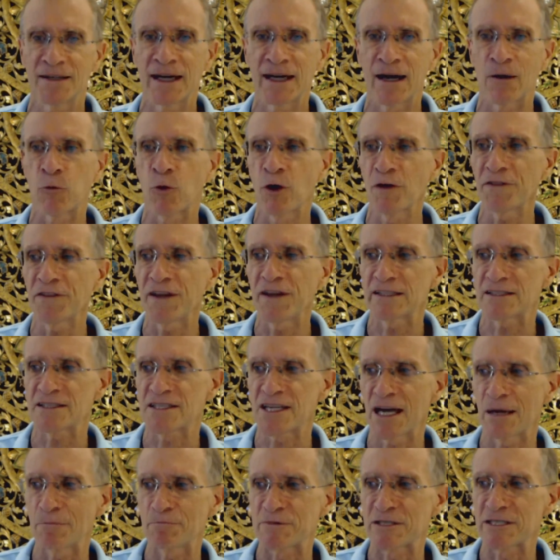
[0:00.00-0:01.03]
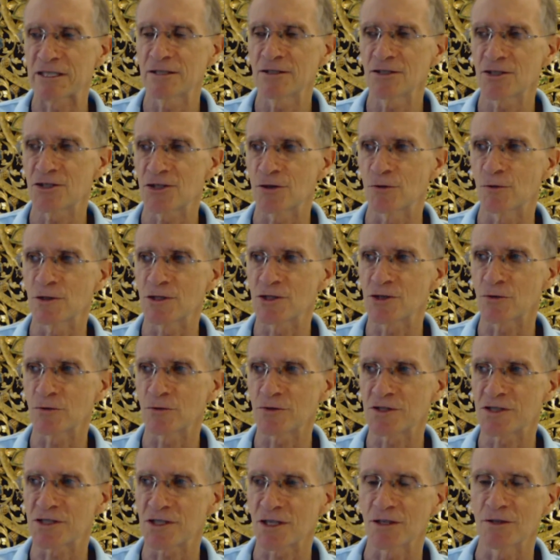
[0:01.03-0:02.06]
Now, what that taps into is
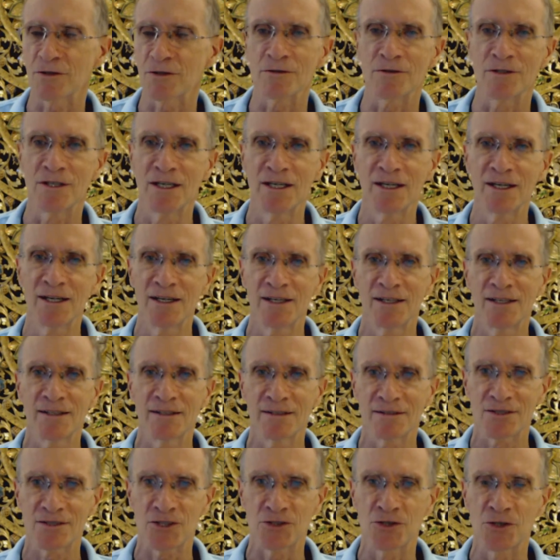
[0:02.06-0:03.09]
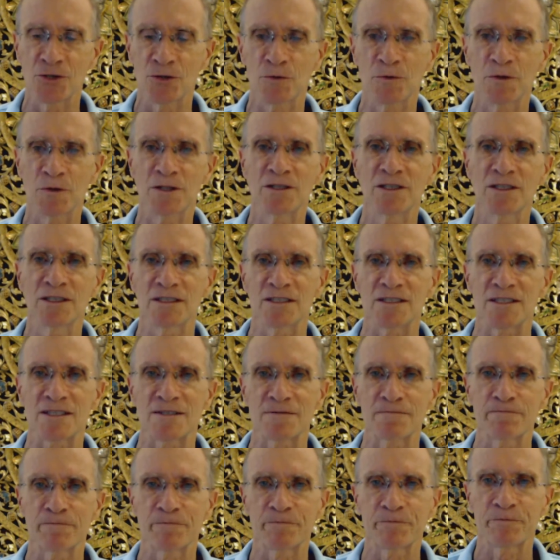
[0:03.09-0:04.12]
also to do with
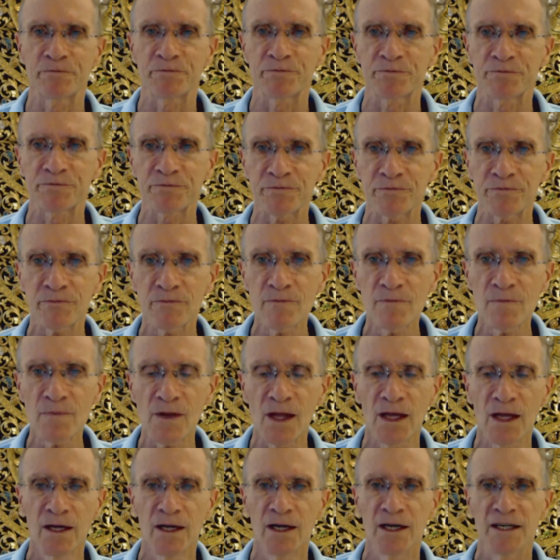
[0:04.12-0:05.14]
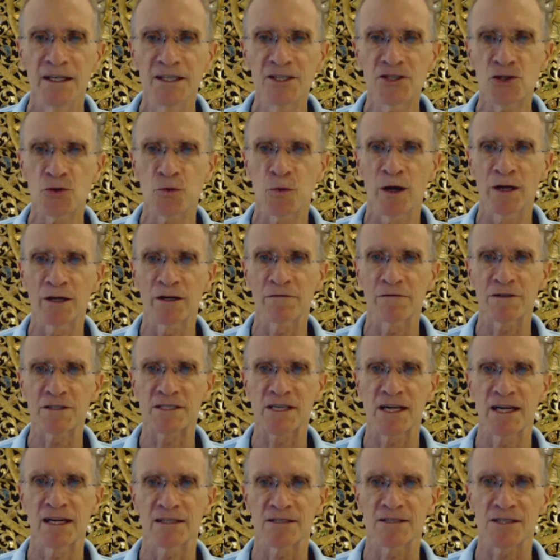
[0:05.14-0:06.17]
this. Each one of
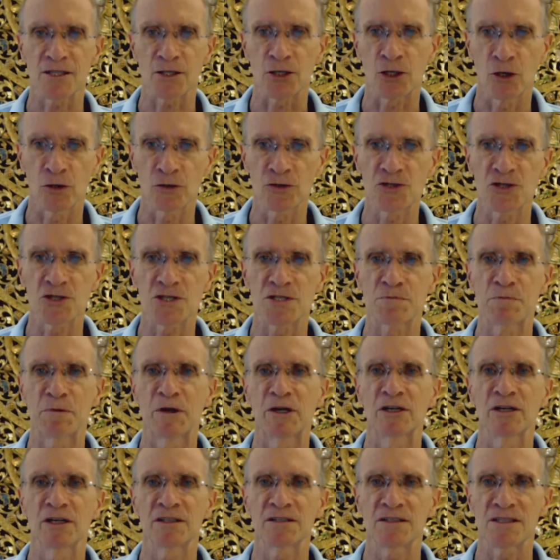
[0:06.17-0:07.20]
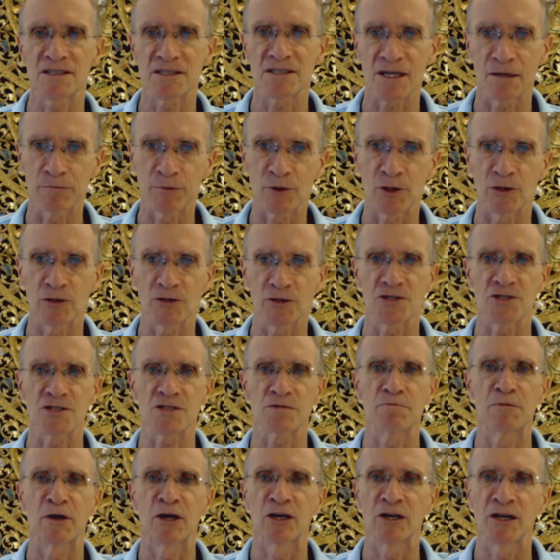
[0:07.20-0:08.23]
us has a conscious mind, a
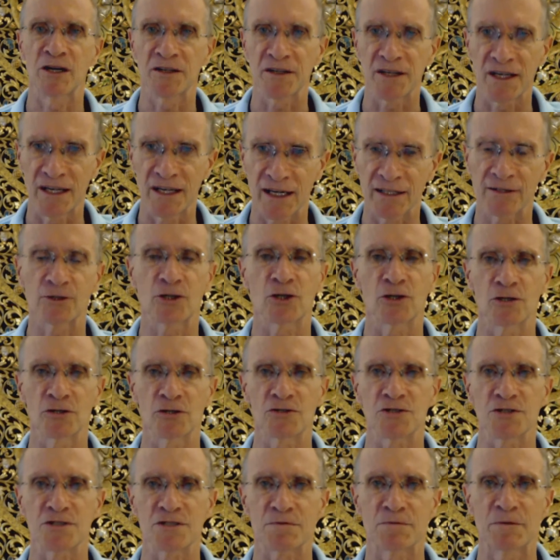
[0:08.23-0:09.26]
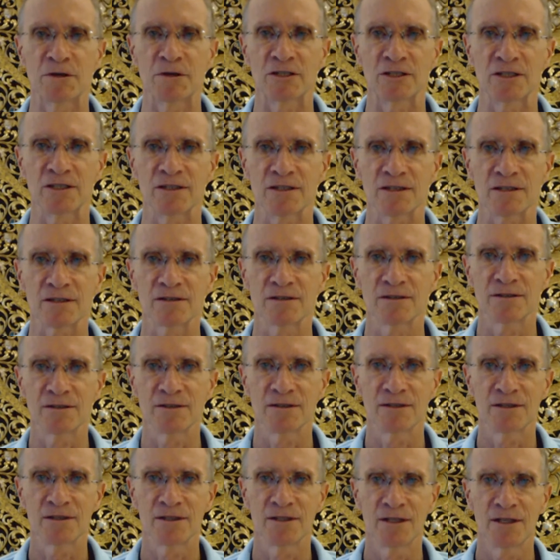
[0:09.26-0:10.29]
subconscious mind, an unconscious mind.
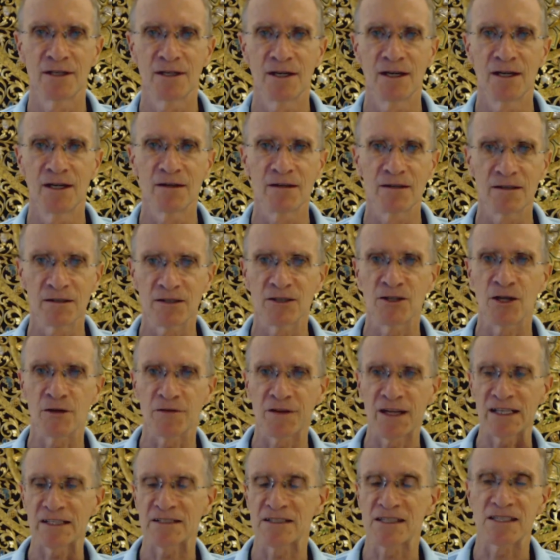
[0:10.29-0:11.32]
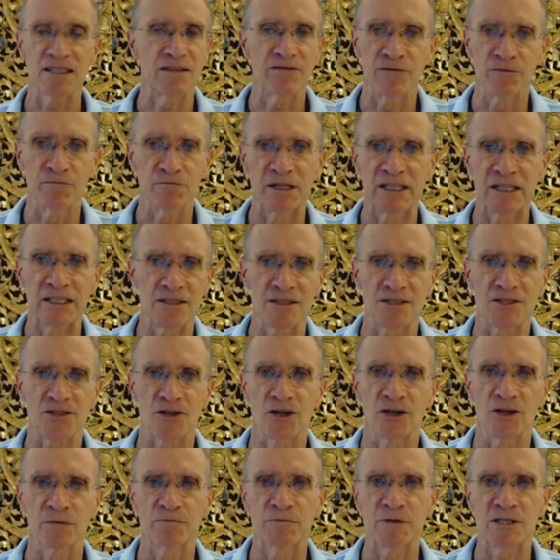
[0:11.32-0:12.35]
That's even been
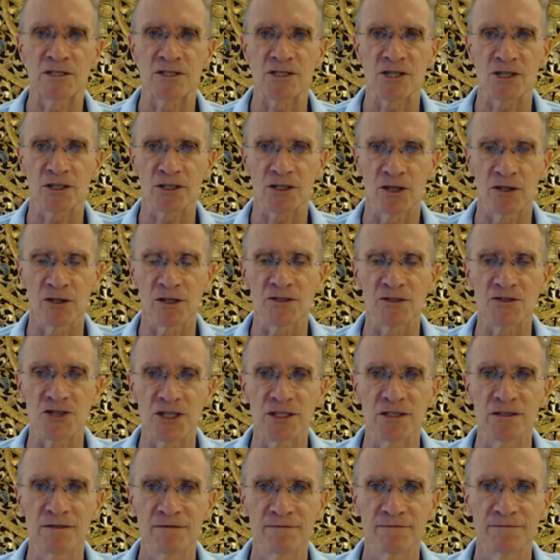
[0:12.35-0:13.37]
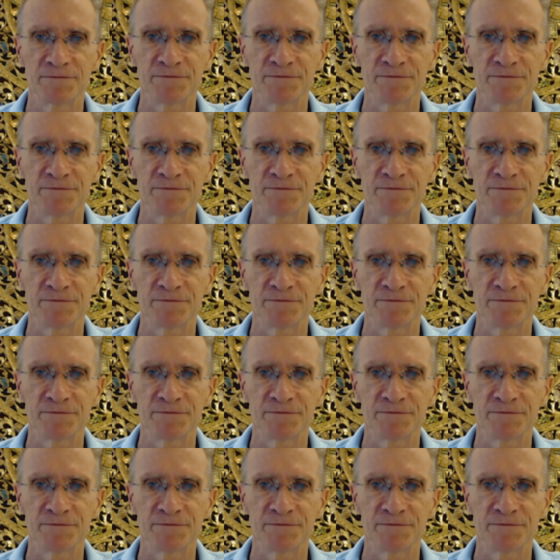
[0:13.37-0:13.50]
described in psychology.